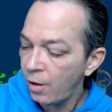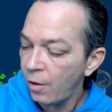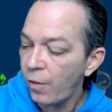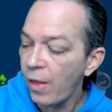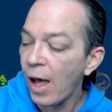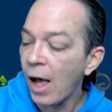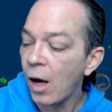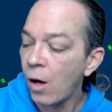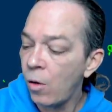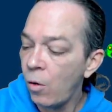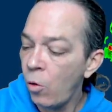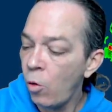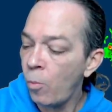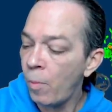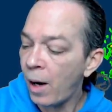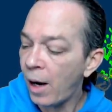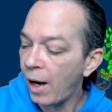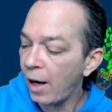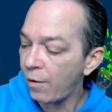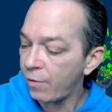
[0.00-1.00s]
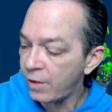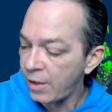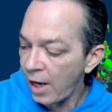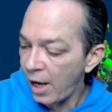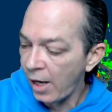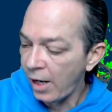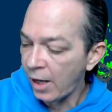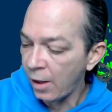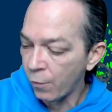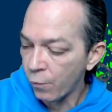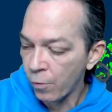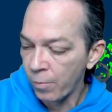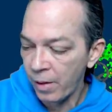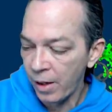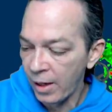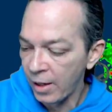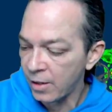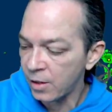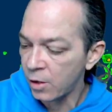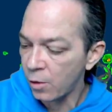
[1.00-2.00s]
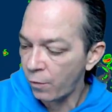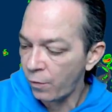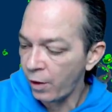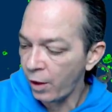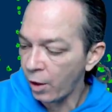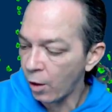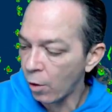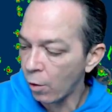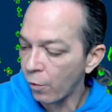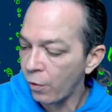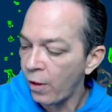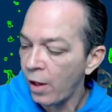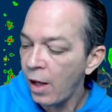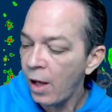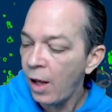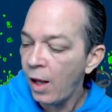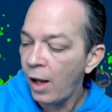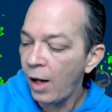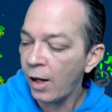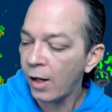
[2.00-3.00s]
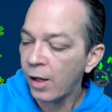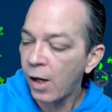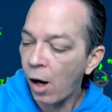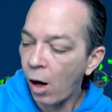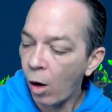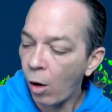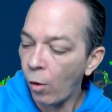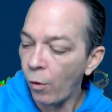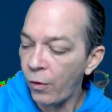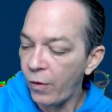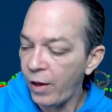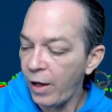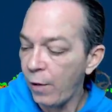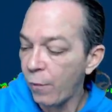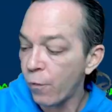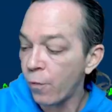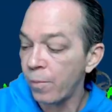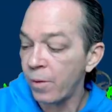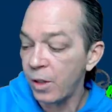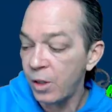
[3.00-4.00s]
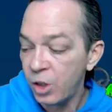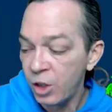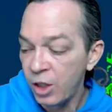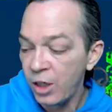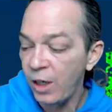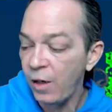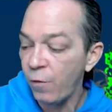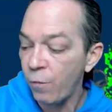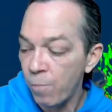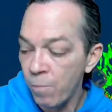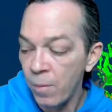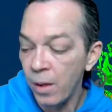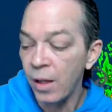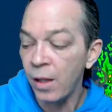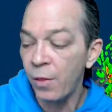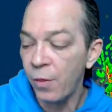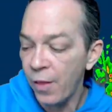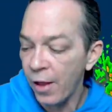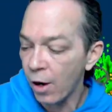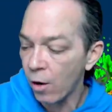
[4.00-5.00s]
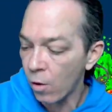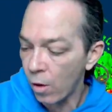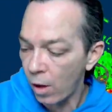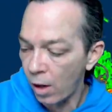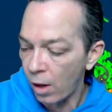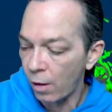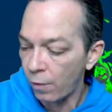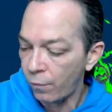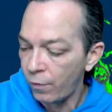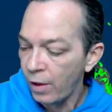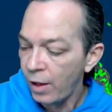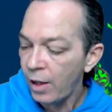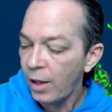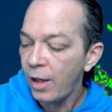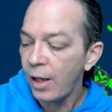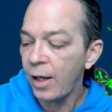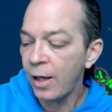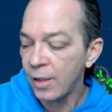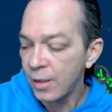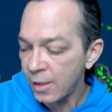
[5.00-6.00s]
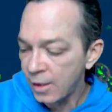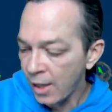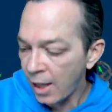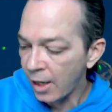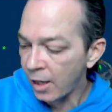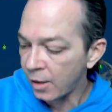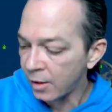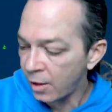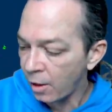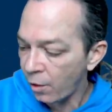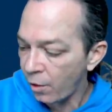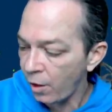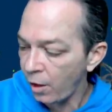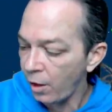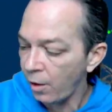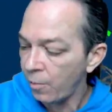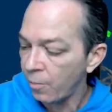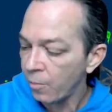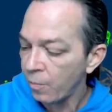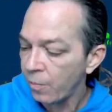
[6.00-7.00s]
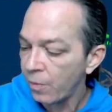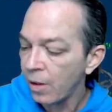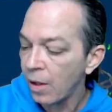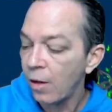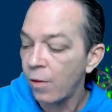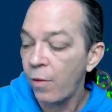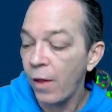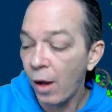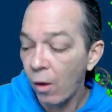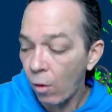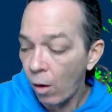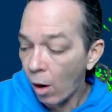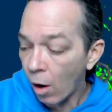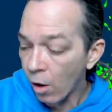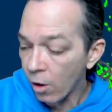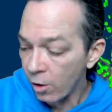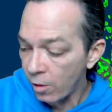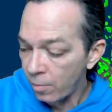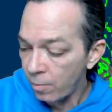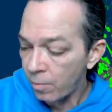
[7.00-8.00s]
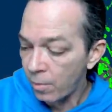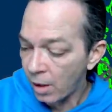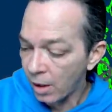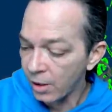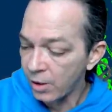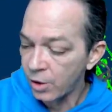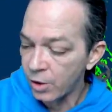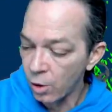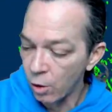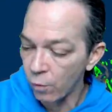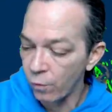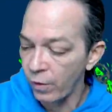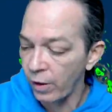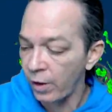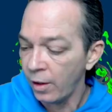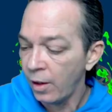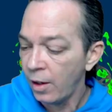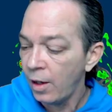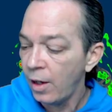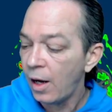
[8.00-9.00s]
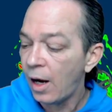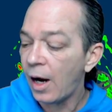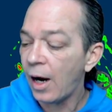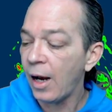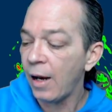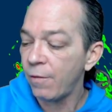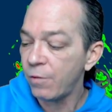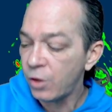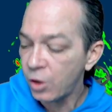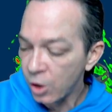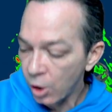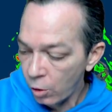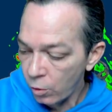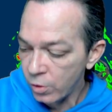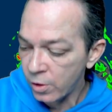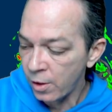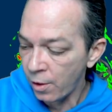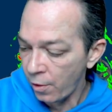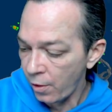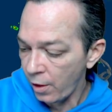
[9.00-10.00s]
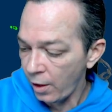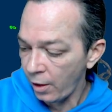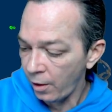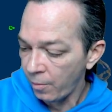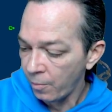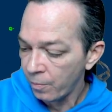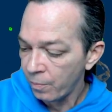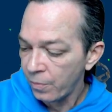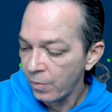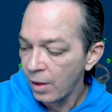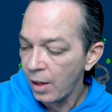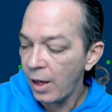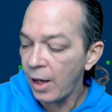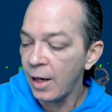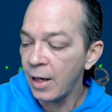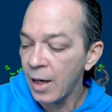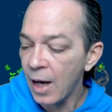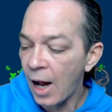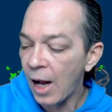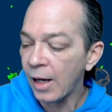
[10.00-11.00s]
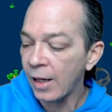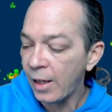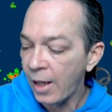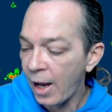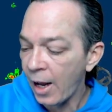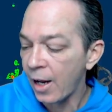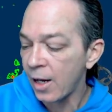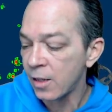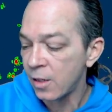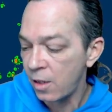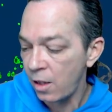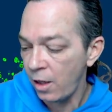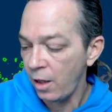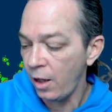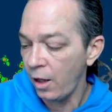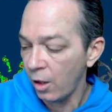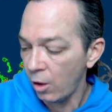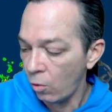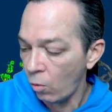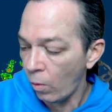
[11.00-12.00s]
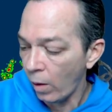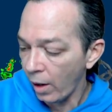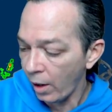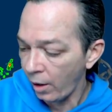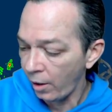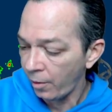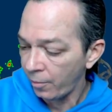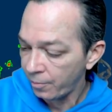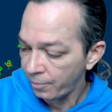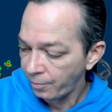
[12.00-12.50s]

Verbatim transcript: Thou whom I have taken from the ends of the earth, and called thee from the chief men thereof, and said unto thee, thou art my servant, I have chosen thee, and not cast thee away.